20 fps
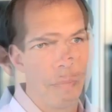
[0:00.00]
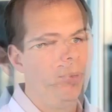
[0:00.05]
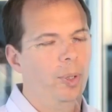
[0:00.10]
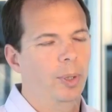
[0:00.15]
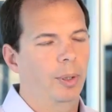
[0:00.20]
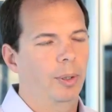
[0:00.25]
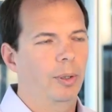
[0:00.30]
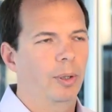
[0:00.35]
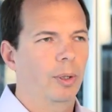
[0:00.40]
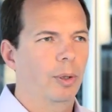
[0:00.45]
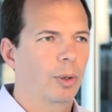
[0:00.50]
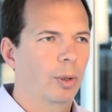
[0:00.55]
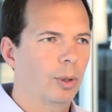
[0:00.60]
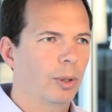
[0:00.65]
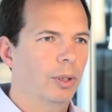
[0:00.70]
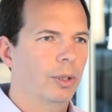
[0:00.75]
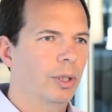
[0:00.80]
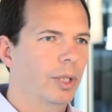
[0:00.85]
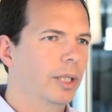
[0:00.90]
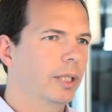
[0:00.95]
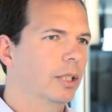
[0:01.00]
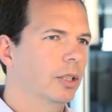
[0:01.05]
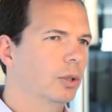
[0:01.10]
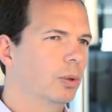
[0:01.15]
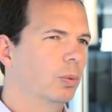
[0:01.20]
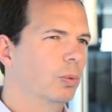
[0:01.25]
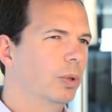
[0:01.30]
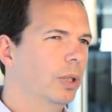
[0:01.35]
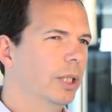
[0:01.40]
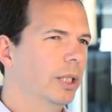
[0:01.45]
The third thing
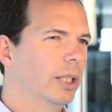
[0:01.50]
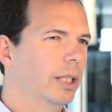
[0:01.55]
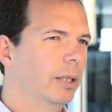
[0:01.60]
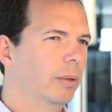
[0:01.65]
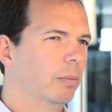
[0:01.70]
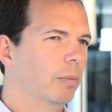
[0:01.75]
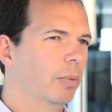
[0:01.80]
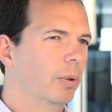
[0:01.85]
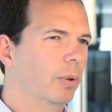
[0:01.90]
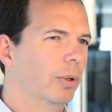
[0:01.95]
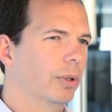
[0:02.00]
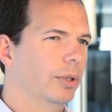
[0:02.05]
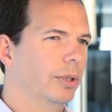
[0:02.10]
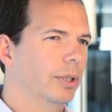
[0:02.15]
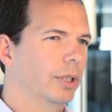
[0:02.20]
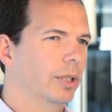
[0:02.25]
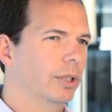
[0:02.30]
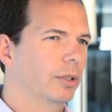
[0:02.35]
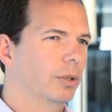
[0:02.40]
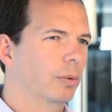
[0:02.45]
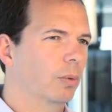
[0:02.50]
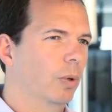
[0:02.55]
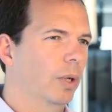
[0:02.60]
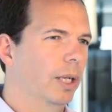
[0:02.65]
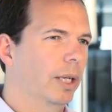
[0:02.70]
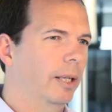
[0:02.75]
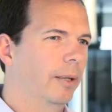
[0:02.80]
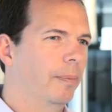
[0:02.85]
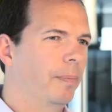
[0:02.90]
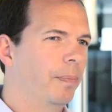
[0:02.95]
that's really important as
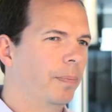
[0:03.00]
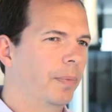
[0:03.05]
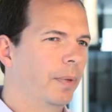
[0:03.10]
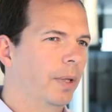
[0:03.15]
well